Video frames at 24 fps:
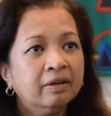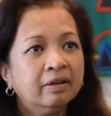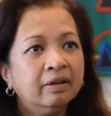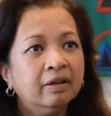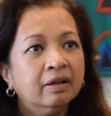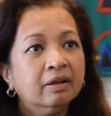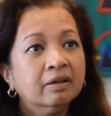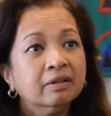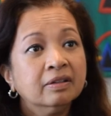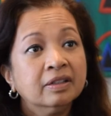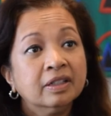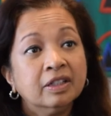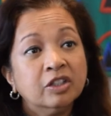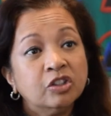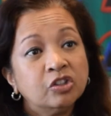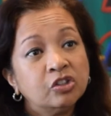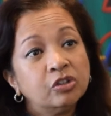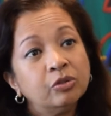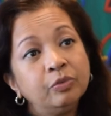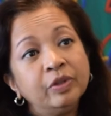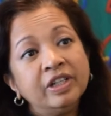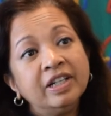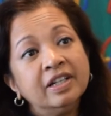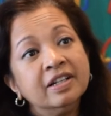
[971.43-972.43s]
Yeah,
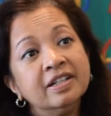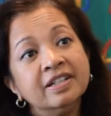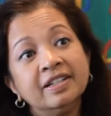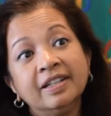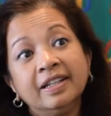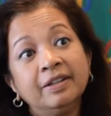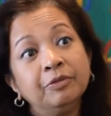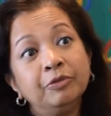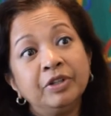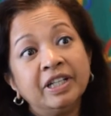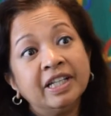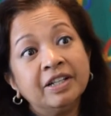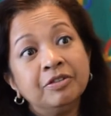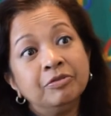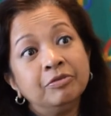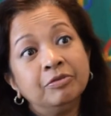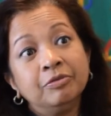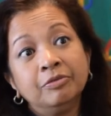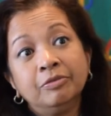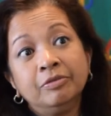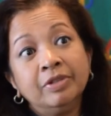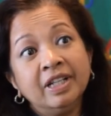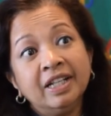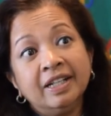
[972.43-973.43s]
so we learn that we
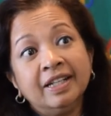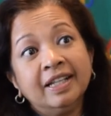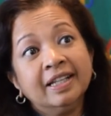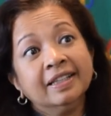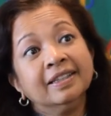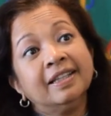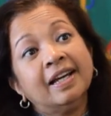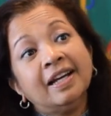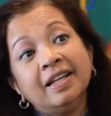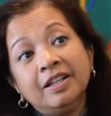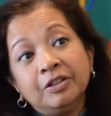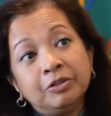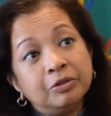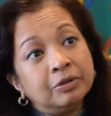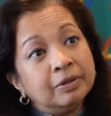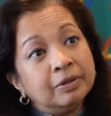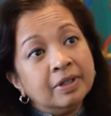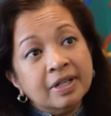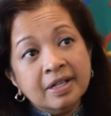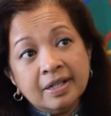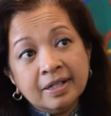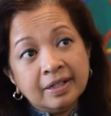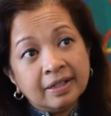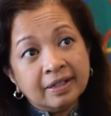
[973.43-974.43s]
can read the entire
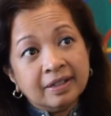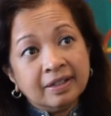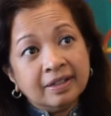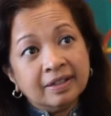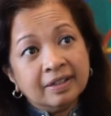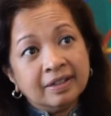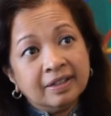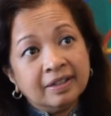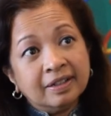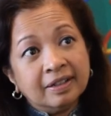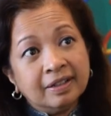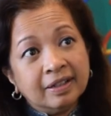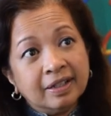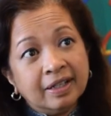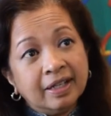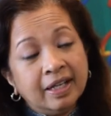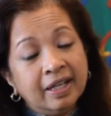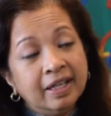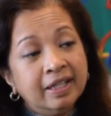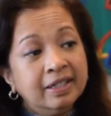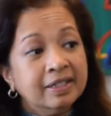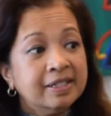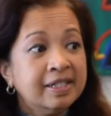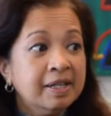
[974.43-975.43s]
Quran,
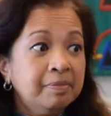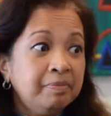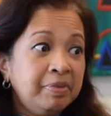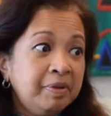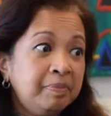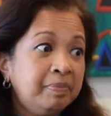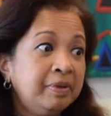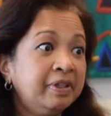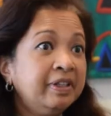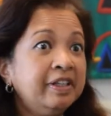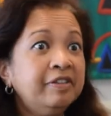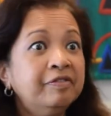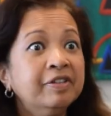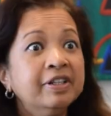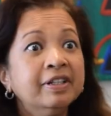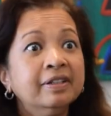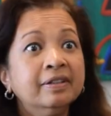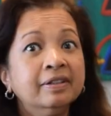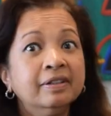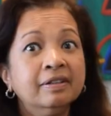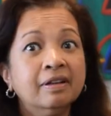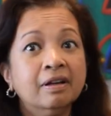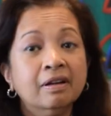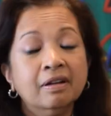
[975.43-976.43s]
and some people
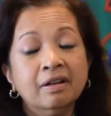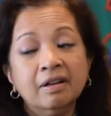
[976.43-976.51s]
even